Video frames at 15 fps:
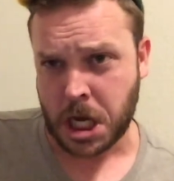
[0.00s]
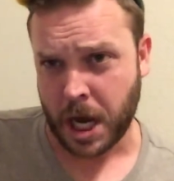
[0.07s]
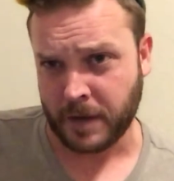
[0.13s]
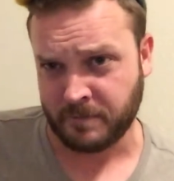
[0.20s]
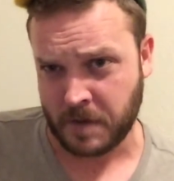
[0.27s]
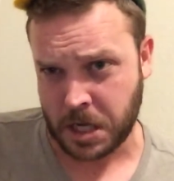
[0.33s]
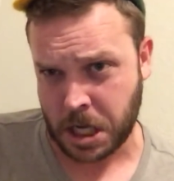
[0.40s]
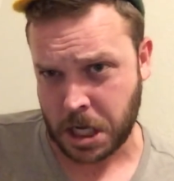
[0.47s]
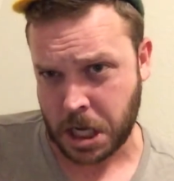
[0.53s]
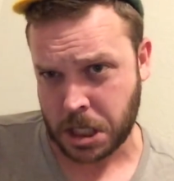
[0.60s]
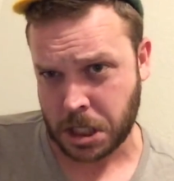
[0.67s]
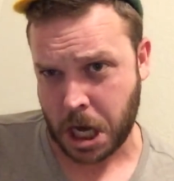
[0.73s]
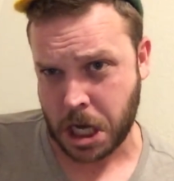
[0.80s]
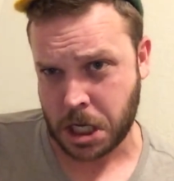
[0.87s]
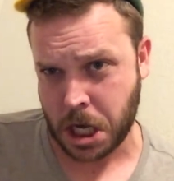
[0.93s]
invented
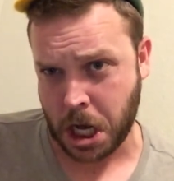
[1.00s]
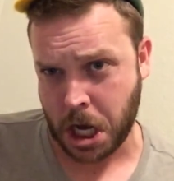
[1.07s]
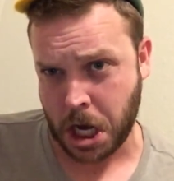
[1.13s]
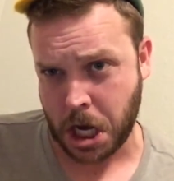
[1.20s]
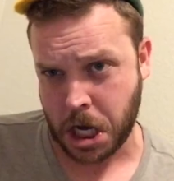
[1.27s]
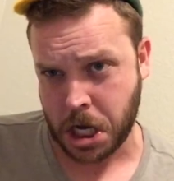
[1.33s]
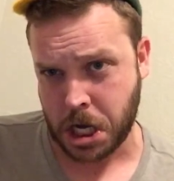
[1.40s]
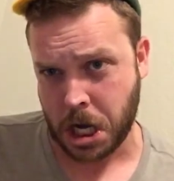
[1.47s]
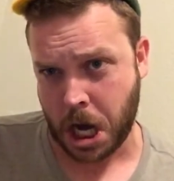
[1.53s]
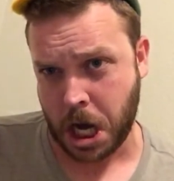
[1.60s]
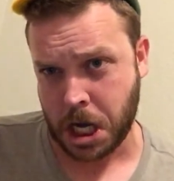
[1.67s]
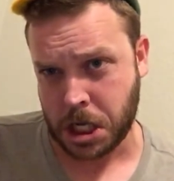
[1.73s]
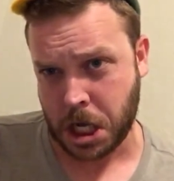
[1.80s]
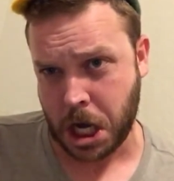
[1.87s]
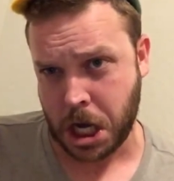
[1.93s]
this idea in
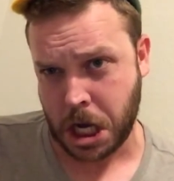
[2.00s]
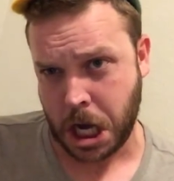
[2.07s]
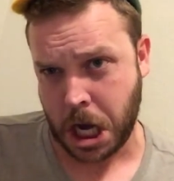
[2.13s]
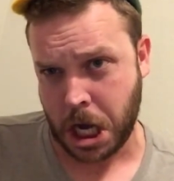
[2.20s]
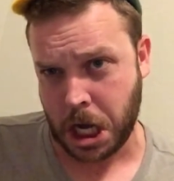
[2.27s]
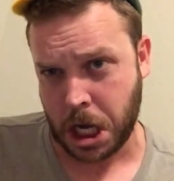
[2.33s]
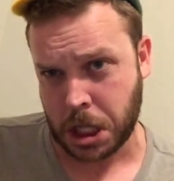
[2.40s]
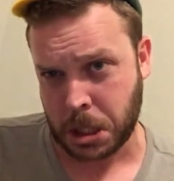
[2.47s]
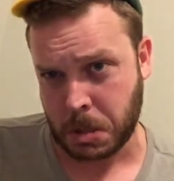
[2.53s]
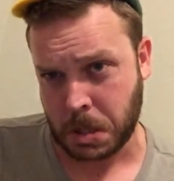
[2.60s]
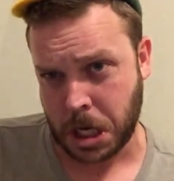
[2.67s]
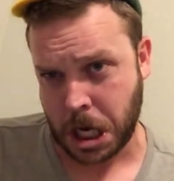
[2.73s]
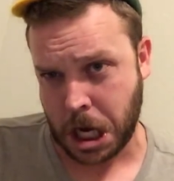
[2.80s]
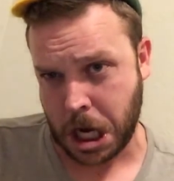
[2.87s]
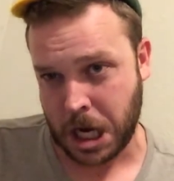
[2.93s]

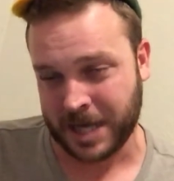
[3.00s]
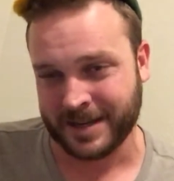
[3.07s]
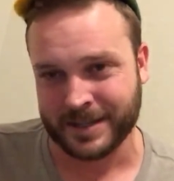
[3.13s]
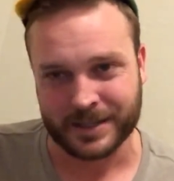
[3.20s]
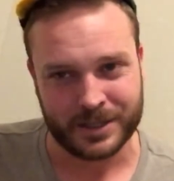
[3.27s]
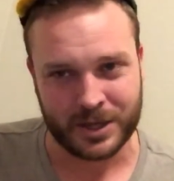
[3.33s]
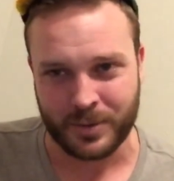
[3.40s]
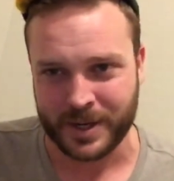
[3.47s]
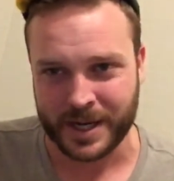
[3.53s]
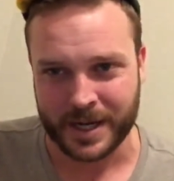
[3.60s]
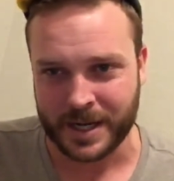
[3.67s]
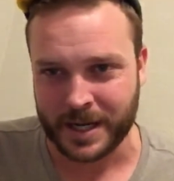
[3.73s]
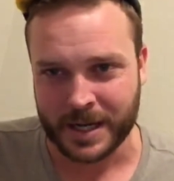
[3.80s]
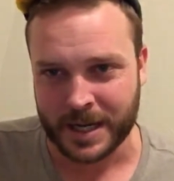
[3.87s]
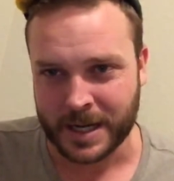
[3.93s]
1983." No, he
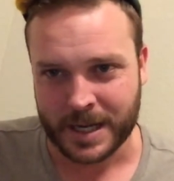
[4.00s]
didn't.